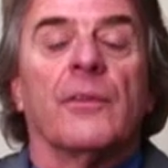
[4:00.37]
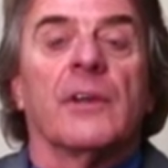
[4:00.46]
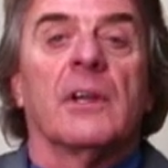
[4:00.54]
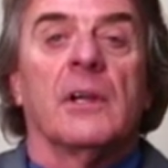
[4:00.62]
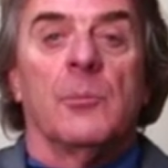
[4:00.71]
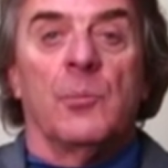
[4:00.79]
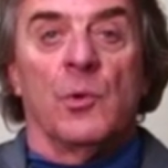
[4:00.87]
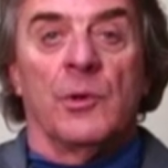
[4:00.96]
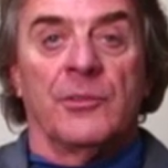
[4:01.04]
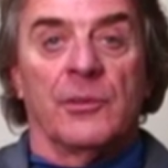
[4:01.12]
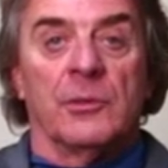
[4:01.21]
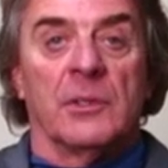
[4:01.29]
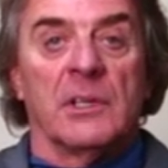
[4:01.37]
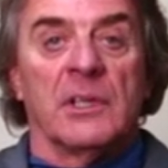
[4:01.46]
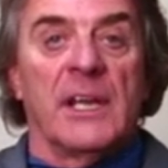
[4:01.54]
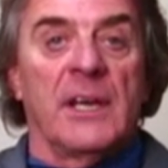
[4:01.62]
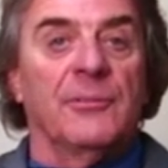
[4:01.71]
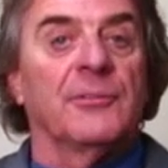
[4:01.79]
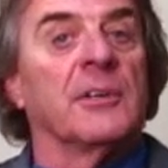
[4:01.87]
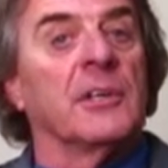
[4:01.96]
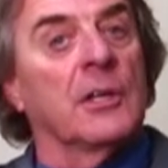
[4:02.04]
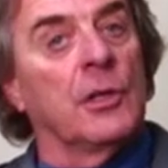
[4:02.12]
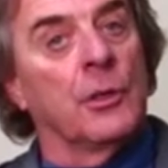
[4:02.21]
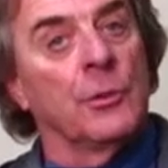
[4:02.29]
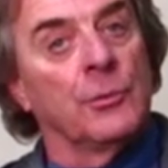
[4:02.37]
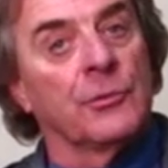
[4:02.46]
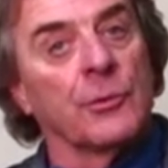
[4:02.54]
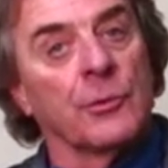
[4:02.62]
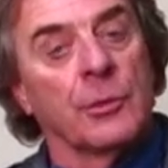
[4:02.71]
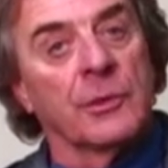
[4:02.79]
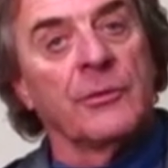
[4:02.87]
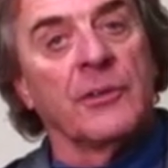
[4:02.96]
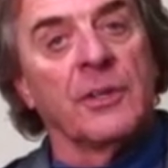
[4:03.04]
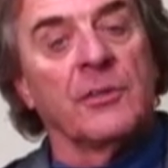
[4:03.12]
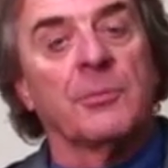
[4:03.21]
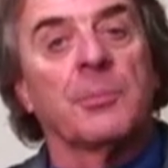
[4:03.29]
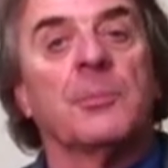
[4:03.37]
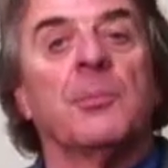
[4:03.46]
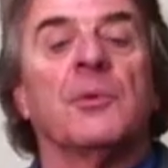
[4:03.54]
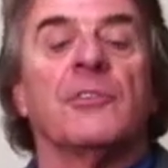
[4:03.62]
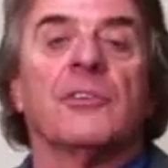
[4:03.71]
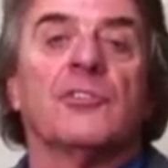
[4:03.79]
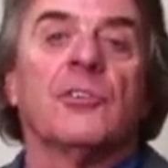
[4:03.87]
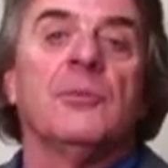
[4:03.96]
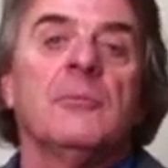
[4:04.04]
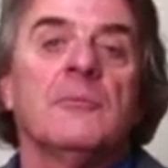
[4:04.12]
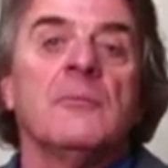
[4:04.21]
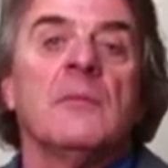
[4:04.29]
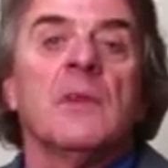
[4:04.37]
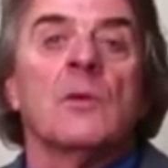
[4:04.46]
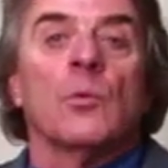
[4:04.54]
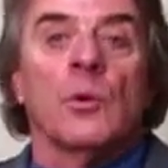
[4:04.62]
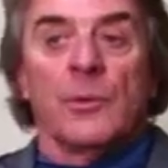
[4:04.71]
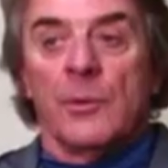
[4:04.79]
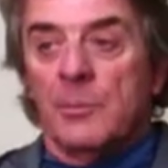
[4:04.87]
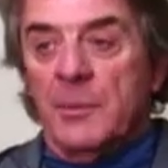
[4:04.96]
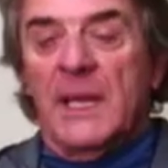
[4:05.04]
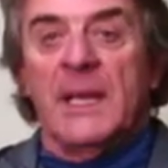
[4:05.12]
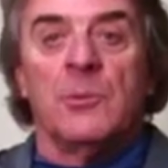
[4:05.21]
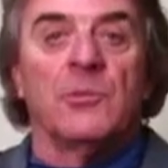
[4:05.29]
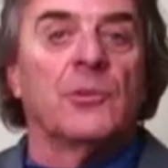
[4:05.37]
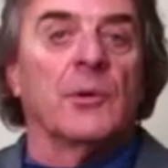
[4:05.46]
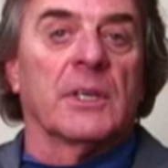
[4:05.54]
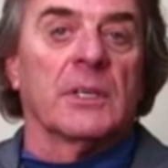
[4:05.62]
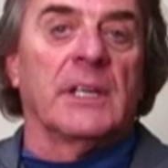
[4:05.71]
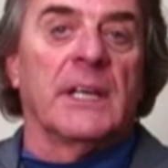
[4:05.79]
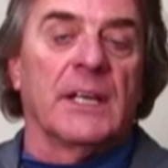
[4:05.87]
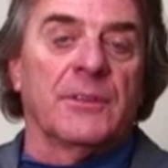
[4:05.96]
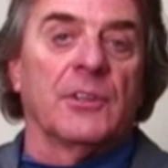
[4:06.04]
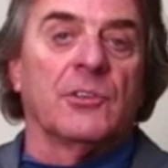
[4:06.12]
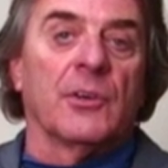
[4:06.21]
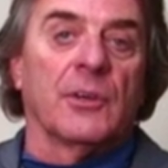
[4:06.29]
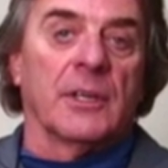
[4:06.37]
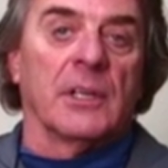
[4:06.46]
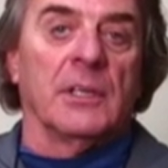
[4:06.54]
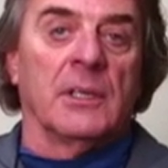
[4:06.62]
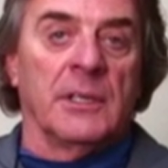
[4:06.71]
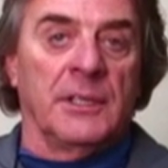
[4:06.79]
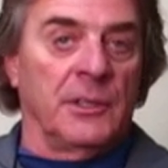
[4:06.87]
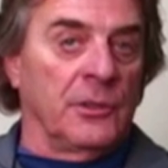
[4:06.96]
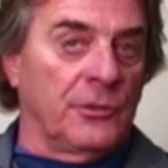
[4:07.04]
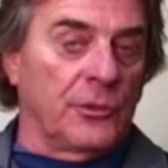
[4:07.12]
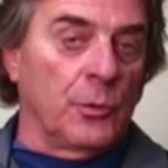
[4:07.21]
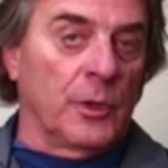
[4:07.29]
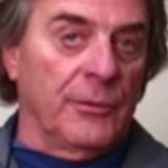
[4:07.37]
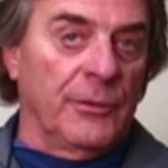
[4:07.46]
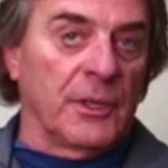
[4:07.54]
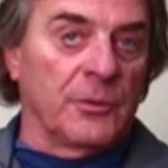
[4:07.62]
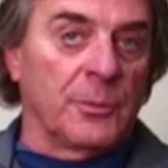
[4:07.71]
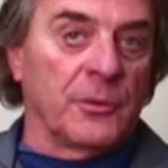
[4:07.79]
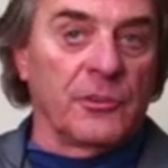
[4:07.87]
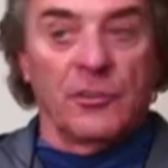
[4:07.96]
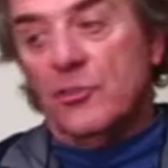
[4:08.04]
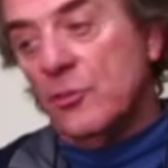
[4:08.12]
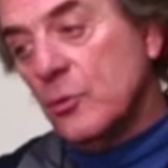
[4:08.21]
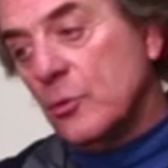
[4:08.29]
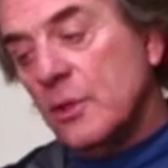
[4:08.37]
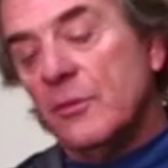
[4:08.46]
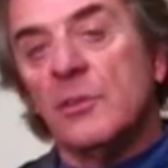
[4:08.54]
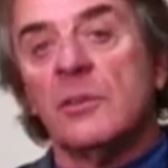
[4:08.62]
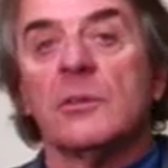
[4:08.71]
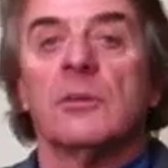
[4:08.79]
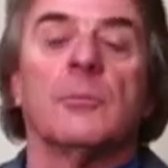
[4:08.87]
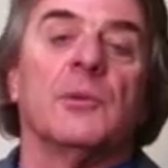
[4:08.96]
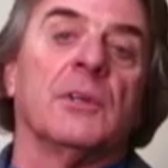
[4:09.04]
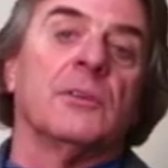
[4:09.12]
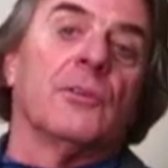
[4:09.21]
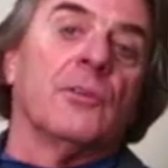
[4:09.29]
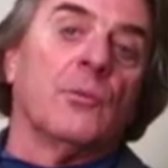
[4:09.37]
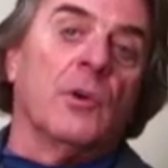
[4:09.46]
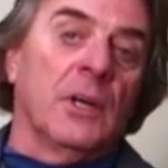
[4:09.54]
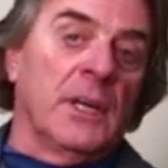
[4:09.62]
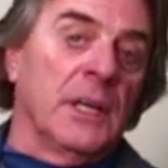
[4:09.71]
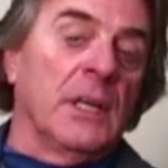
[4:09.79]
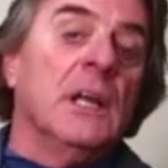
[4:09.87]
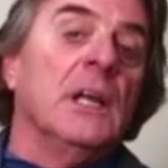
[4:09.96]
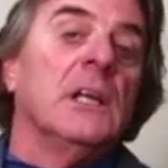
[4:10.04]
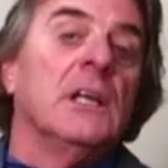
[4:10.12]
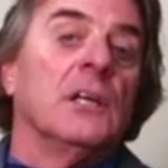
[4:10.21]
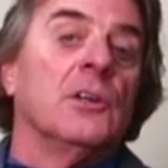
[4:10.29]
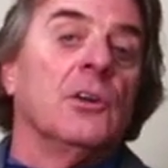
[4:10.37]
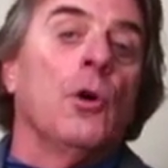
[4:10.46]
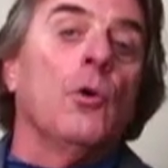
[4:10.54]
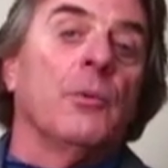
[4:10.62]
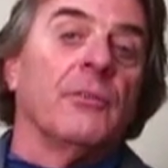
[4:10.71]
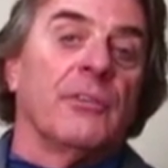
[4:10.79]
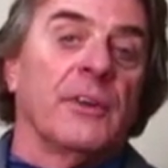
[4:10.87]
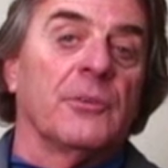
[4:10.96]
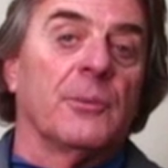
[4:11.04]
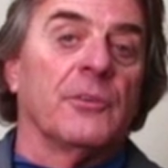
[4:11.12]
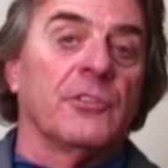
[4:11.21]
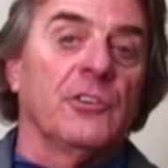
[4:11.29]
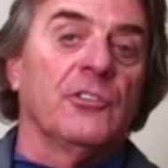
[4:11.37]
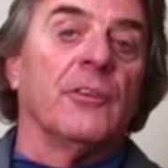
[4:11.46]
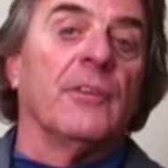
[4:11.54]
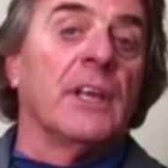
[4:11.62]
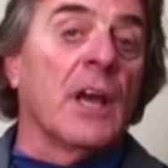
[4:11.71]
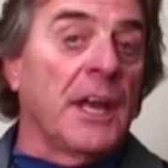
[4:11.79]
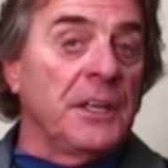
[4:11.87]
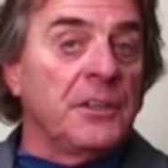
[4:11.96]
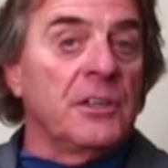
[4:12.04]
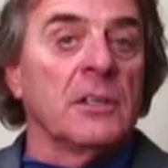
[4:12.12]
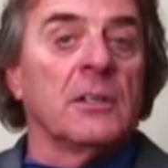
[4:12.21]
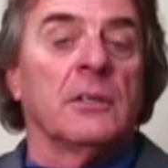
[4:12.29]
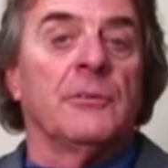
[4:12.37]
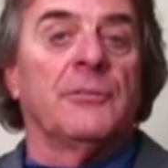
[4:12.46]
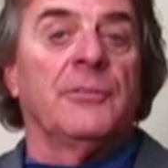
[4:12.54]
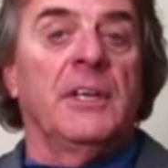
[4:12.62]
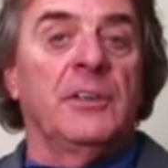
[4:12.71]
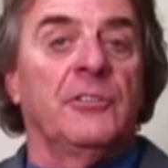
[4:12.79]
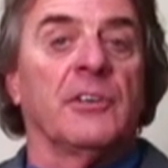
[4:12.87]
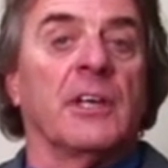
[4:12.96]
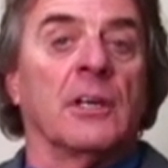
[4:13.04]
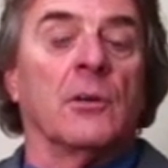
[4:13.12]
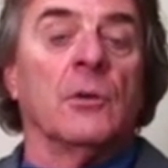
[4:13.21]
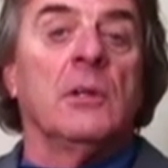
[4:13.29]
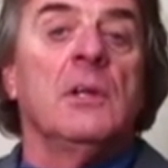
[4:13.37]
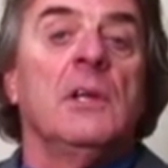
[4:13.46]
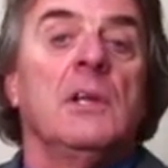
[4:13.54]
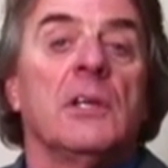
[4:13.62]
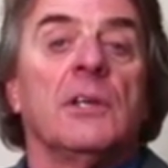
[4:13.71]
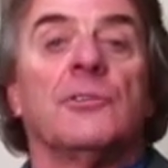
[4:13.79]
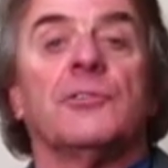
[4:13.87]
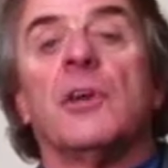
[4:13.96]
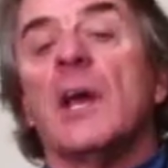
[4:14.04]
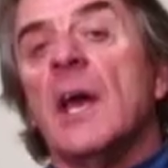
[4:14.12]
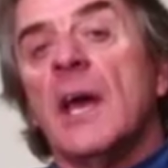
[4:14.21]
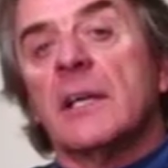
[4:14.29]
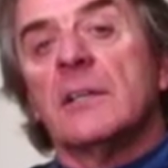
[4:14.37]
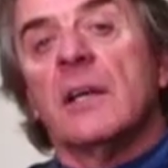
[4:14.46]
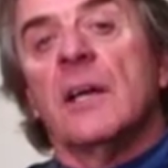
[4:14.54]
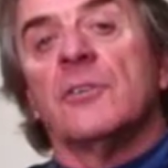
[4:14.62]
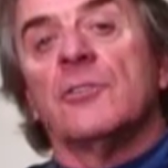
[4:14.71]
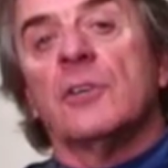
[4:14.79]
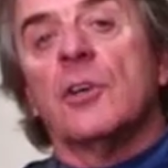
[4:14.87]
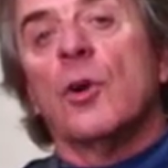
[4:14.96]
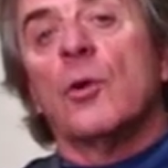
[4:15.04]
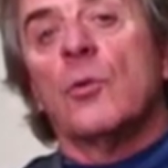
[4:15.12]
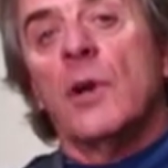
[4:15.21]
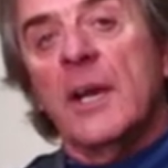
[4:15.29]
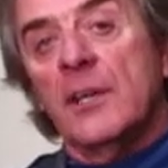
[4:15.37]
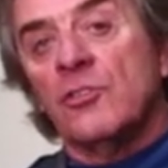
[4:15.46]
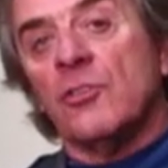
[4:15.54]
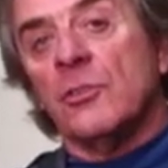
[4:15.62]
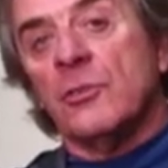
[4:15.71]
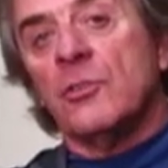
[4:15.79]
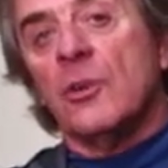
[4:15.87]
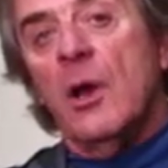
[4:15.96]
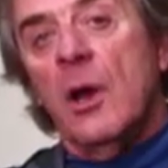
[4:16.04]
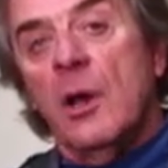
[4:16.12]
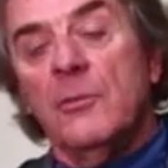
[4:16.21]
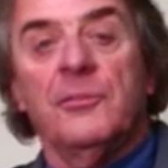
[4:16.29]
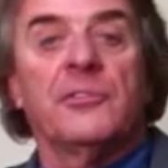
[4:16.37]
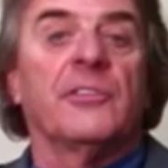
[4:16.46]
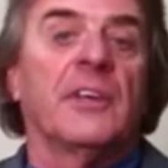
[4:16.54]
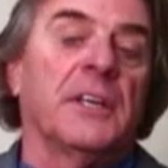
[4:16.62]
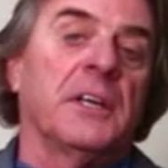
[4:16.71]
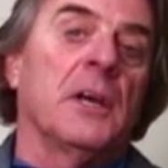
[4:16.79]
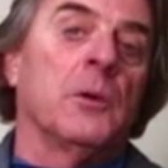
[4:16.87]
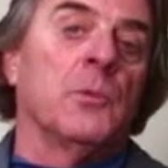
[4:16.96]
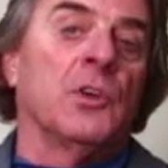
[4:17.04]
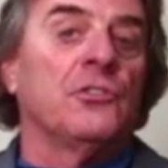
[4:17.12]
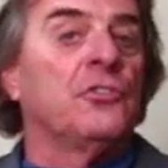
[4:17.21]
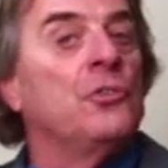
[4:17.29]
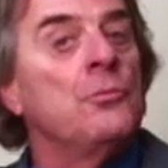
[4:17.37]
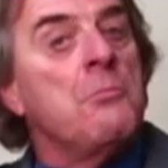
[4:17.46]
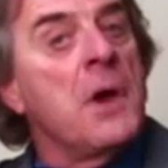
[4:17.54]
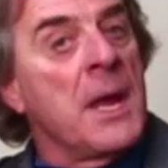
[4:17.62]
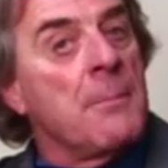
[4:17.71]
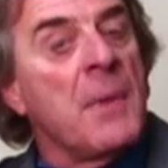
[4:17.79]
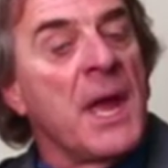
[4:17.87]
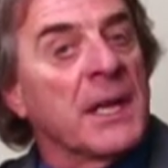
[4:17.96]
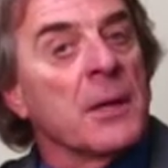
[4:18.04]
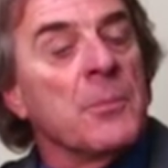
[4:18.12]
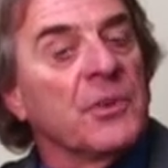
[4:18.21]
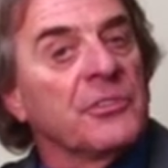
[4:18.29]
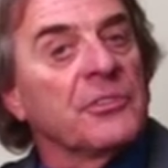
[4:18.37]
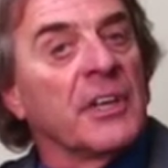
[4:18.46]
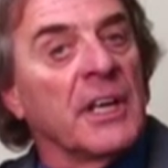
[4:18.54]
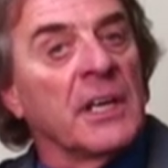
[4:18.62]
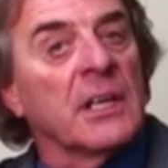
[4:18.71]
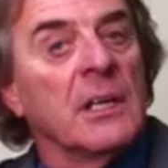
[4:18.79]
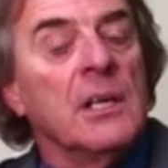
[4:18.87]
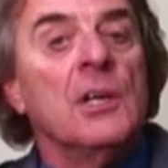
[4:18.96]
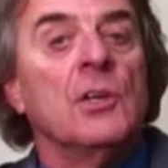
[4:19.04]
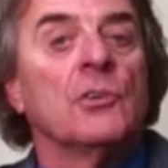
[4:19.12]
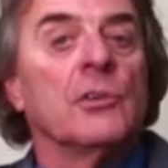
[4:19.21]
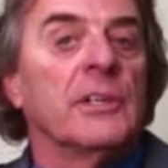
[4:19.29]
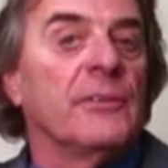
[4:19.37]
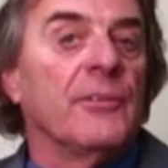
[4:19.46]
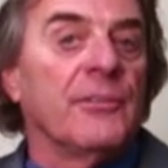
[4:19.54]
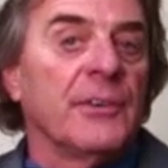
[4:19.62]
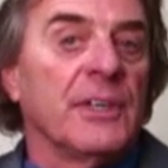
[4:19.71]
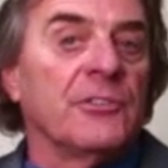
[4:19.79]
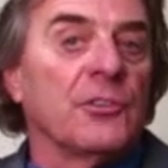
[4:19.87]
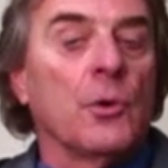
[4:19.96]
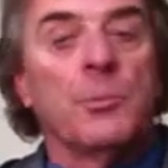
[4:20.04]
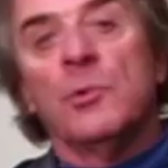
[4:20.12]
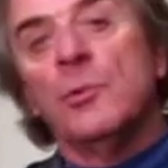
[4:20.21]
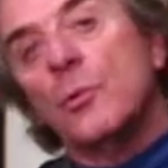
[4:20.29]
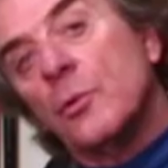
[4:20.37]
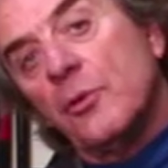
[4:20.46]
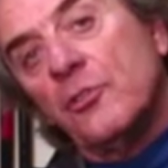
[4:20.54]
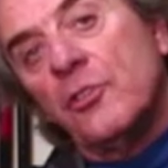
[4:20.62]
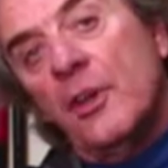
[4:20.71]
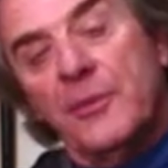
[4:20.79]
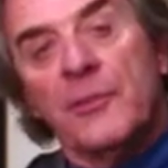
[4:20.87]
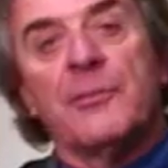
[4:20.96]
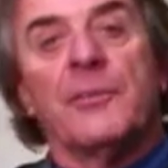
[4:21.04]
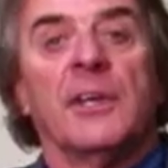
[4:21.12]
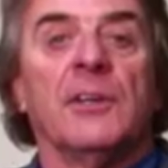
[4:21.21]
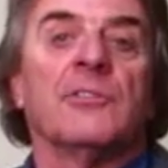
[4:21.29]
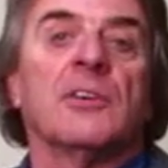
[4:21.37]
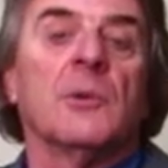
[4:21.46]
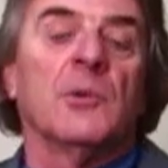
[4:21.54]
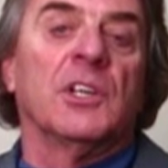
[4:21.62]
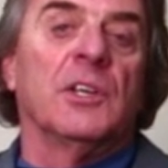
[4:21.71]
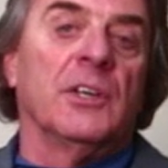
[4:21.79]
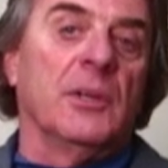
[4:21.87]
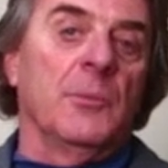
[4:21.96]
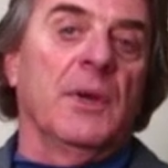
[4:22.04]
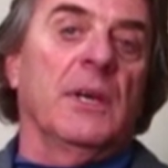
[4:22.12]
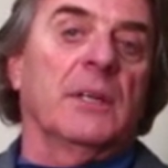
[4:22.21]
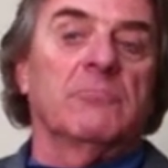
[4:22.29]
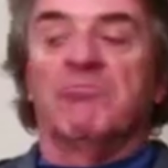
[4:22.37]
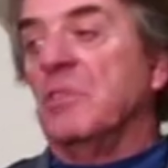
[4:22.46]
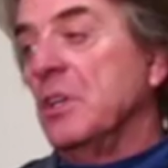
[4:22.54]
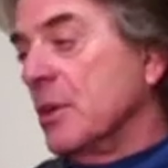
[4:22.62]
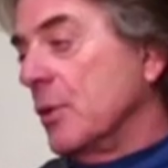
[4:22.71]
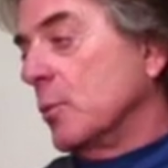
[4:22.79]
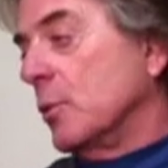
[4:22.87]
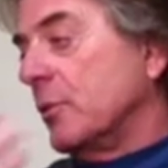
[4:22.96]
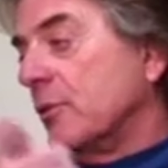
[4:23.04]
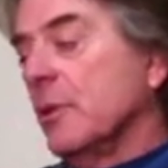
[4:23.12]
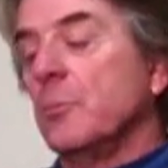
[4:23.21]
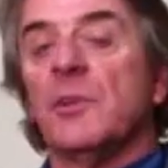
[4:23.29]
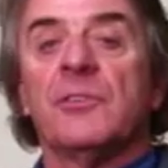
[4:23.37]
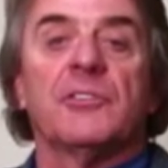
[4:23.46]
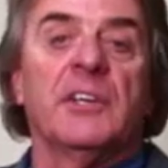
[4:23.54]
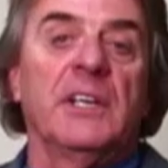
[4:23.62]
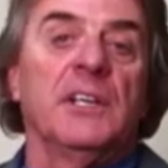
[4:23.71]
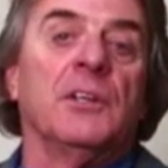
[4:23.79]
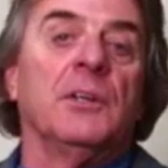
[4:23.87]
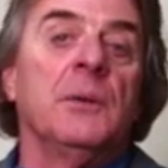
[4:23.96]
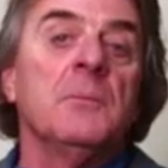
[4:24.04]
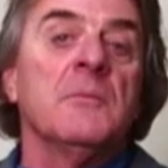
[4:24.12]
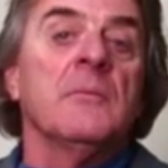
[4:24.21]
the club points a little left in a closed or hook face position, whether it aims directly at the target line in a square face position, or even a little bit to the right in an open face position. The idea of face angle is to act as a correction to offset how much you may make a mistake to leave the face open or to shut the face coming into impact. In other words, simply stated,